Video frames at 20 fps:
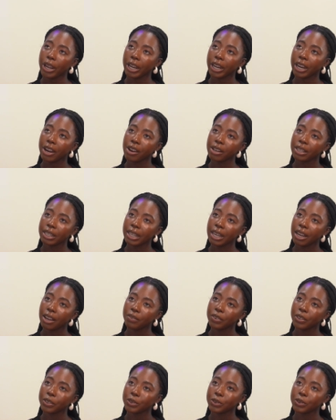we're
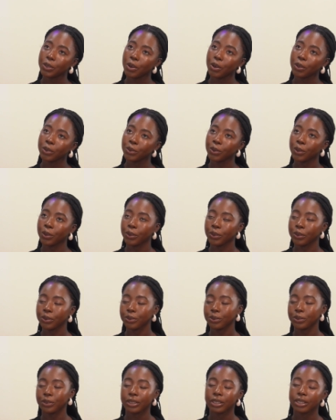currently having talks
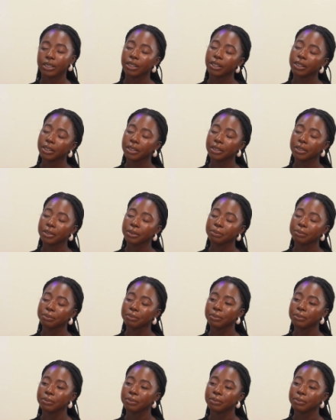on
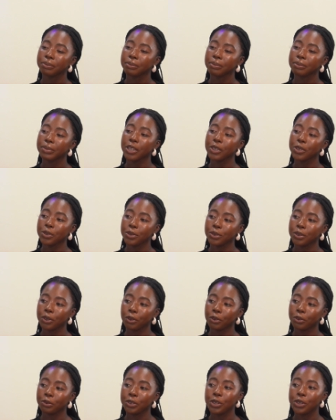um,
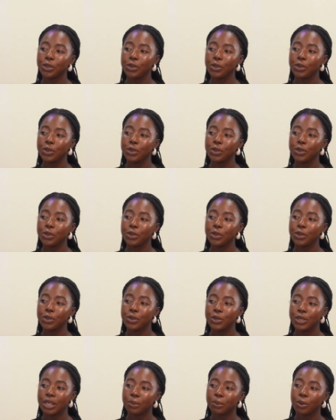making use of
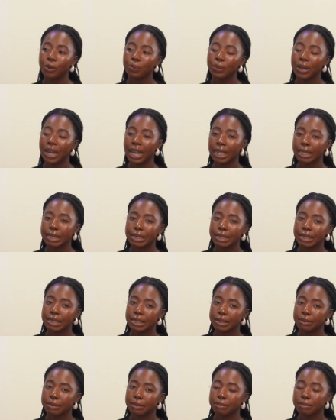reusable
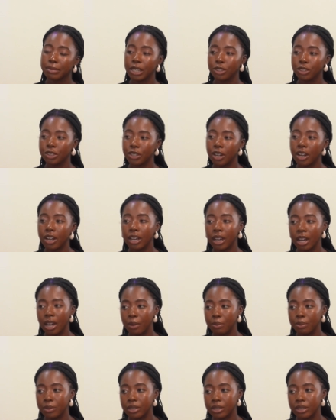pads, okay. menstrual
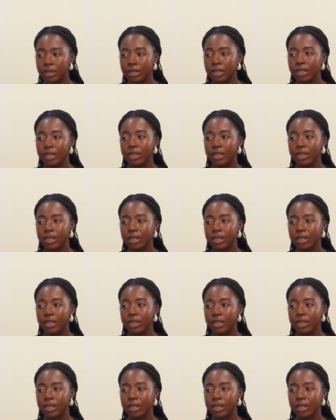cups.